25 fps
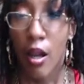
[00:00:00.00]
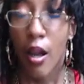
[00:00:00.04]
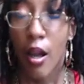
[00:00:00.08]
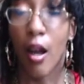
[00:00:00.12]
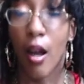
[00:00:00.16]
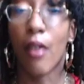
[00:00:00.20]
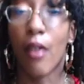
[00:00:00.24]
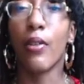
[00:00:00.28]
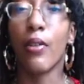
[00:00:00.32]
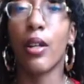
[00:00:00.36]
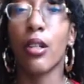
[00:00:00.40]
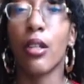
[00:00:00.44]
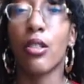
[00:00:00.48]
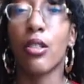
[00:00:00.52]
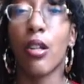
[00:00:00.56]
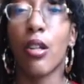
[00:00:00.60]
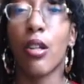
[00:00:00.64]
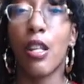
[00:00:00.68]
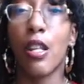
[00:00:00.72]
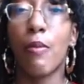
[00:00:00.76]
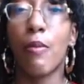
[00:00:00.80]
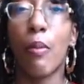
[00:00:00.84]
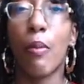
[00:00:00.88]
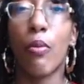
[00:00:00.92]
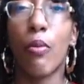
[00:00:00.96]
I feel like
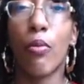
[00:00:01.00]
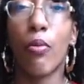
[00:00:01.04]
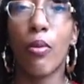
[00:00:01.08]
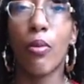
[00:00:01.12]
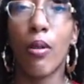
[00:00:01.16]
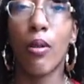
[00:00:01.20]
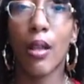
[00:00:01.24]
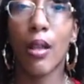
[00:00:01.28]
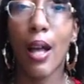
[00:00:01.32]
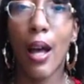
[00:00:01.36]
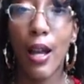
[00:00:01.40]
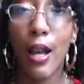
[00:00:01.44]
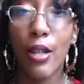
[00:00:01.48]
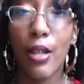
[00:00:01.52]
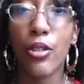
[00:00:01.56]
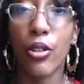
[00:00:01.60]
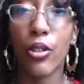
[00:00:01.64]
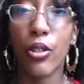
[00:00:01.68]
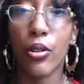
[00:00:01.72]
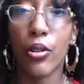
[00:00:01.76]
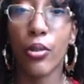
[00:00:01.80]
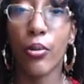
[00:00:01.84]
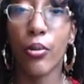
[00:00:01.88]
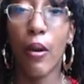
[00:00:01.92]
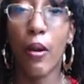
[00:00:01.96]
Chinese people will lie to
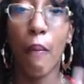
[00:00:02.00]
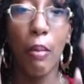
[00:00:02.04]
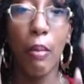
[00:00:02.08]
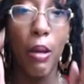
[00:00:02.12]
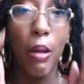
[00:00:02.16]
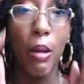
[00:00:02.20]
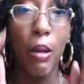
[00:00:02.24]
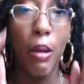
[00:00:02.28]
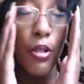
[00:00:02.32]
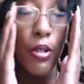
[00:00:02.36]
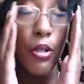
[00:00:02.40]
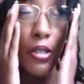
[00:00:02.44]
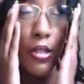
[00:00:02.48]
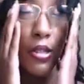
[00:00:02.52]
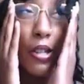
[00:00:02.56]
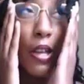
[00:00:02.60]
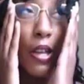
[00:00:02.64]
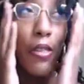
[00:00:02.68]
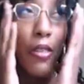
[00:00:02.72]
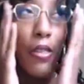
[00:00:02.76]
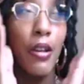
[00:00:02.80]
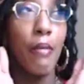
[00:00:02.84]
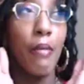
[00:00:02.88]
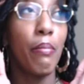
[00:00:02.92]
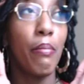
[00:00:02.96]
you, and people can say
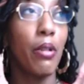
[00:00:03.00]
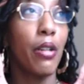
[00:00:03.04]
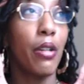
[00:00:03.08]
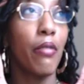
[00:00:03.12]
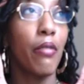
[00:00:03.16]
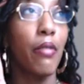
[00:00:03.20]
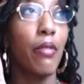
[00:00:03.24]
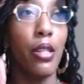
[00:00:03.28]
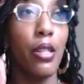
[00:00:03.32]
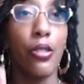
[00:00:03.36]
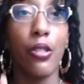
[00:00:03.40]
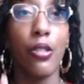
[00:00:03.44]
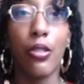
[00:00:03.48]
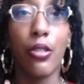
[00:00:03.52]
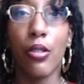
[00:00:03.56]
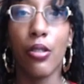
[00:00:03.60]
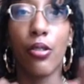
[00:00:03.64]
that I'm being racist.